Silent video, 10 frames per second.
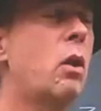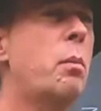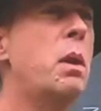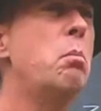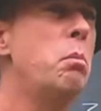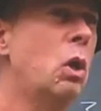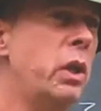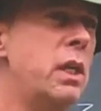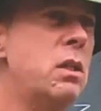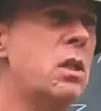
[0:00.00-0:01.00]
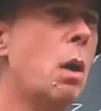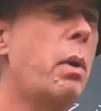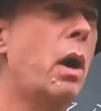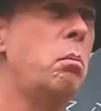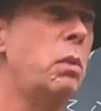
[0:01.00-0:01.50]
There have been millions
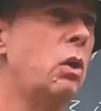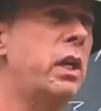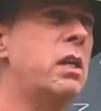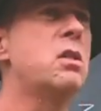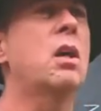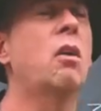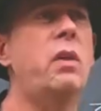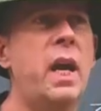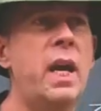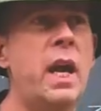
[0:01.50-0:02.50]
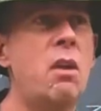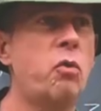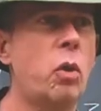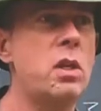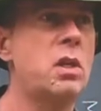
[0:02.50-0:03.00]
upon millions of
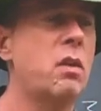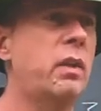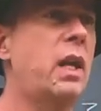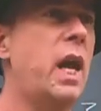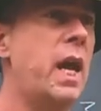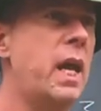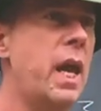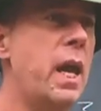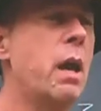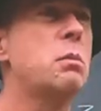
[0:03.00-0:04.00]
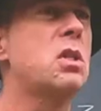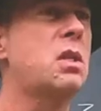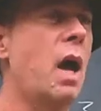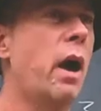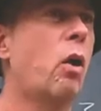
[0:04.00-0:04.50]
AK-47, AKM
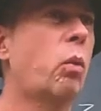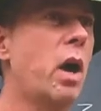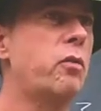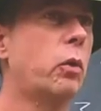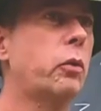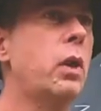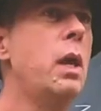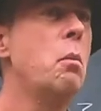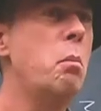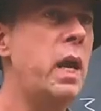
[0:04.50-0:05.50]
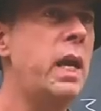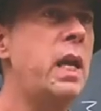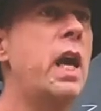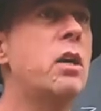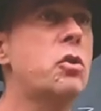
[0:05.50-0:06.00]
style rifles
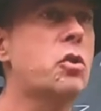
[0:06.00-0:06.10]
made and